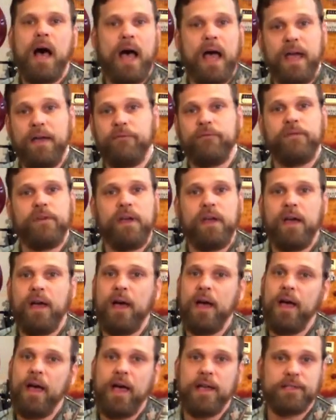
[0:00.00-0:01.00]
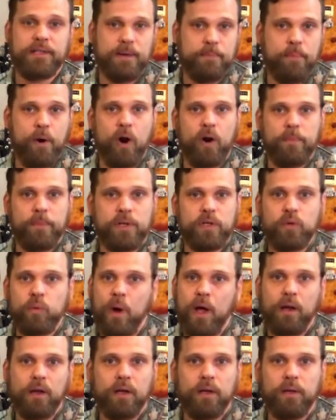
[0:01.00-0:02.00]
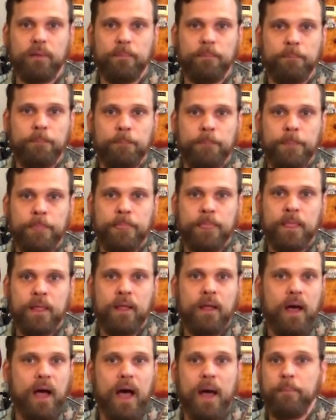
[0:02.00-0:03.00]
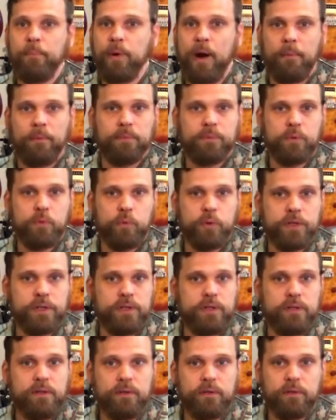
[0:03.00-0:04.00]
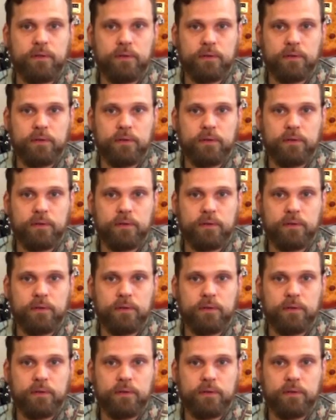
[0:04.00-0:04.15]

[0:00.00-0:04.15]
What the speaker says: As an apartment dweller, I probably wouldn't.